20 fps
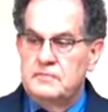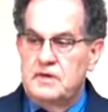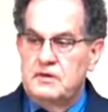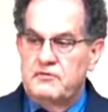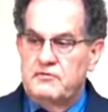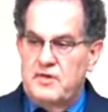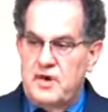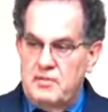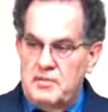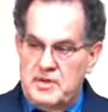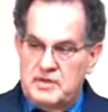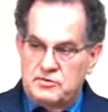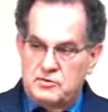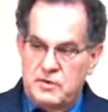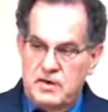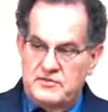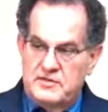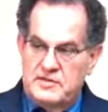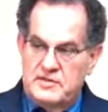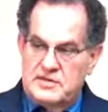And from his
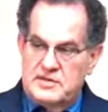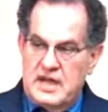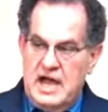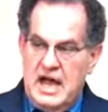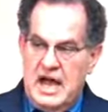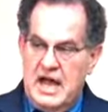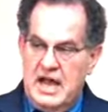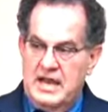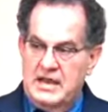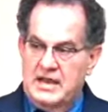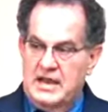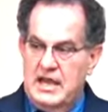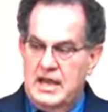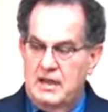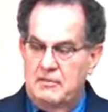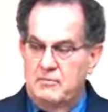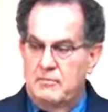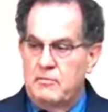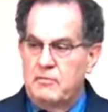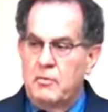riven side
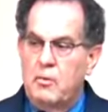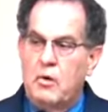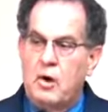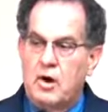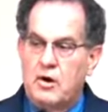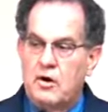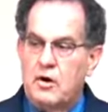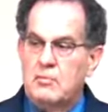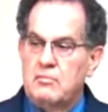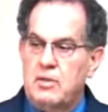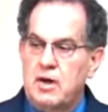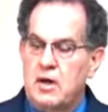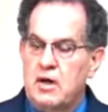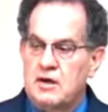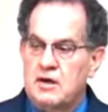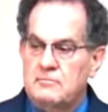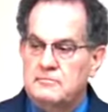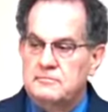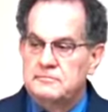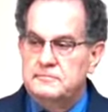came water and
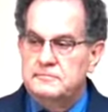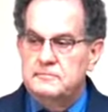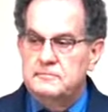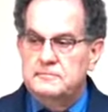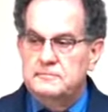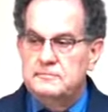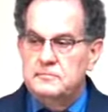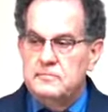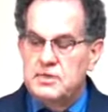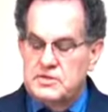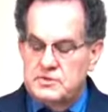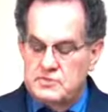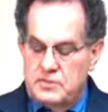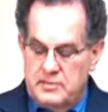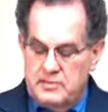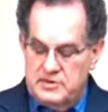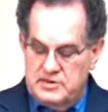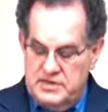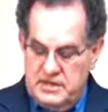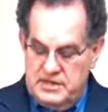blood, which
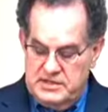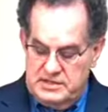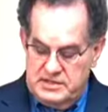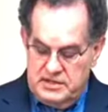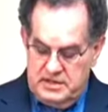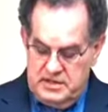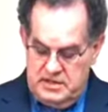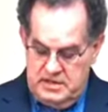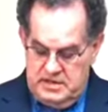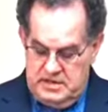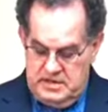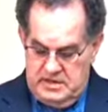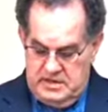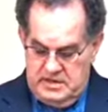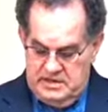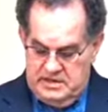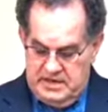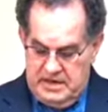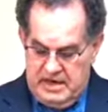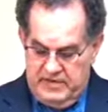represents the
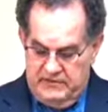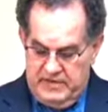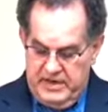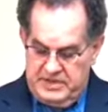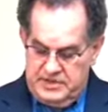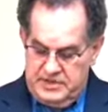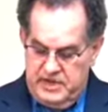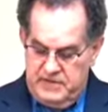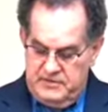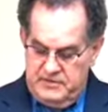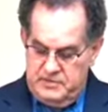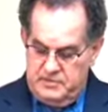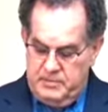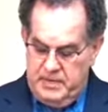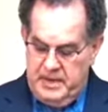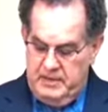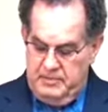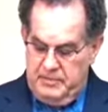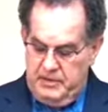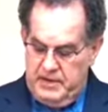salvation of his
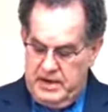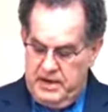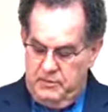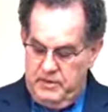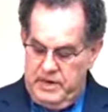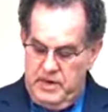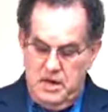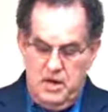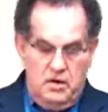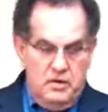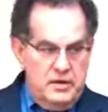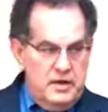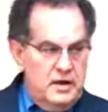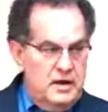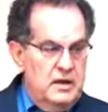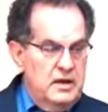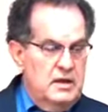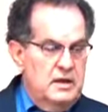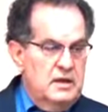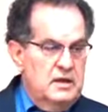people. Now we know
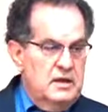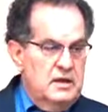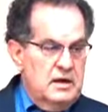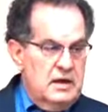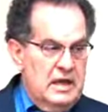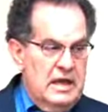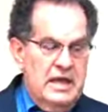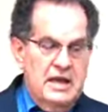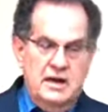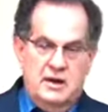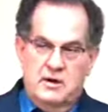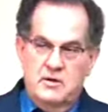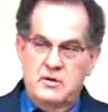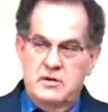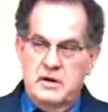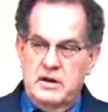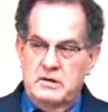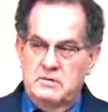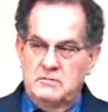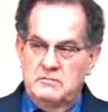that
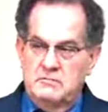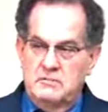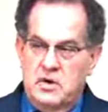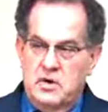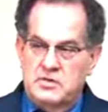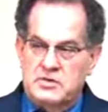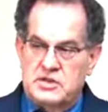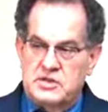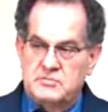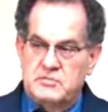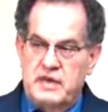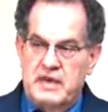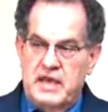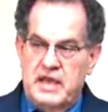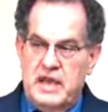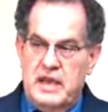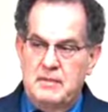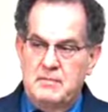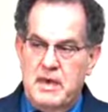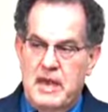later Moses
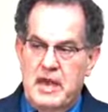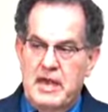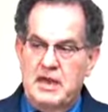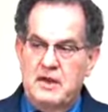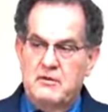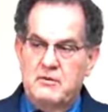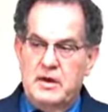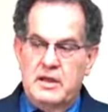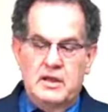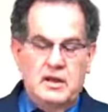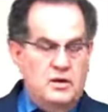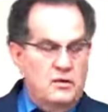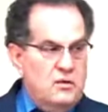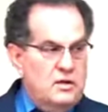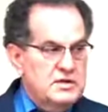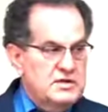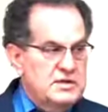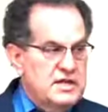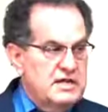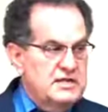became angry, the
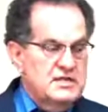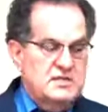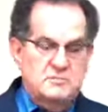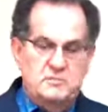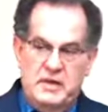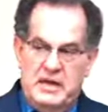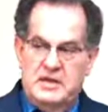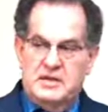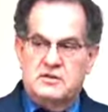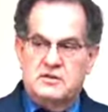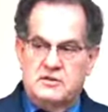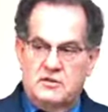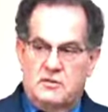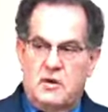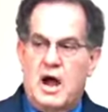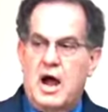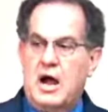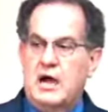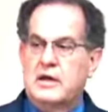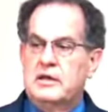Lord said, Speak to the
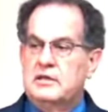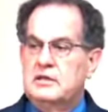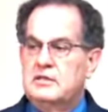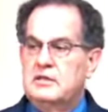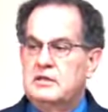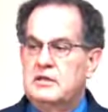rock.